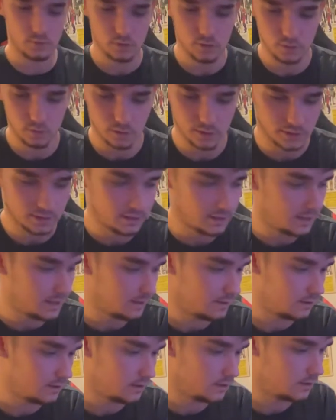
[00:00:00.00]
you want to get,
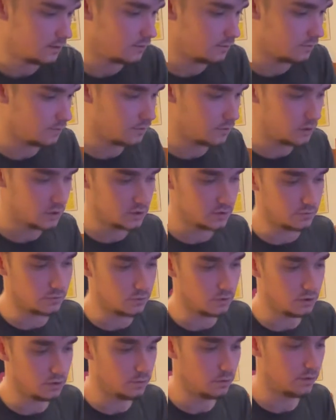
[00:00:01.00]
first of all,
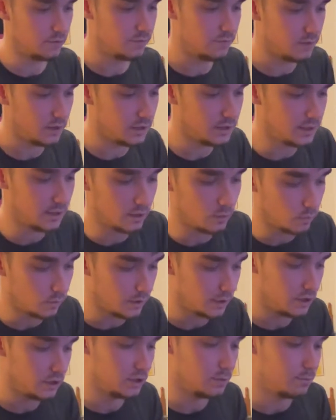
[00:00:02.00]
you want to find out where
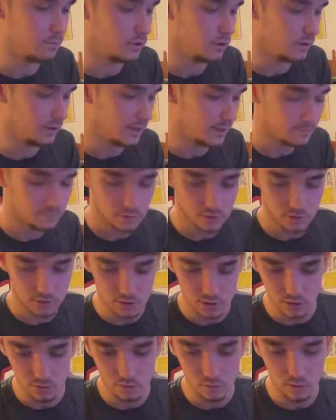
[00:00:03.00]
you're going to put the
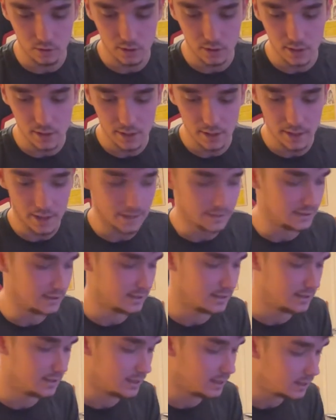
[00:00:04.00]
M.2
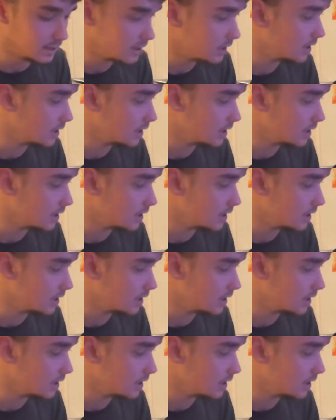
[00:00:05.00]
SSD.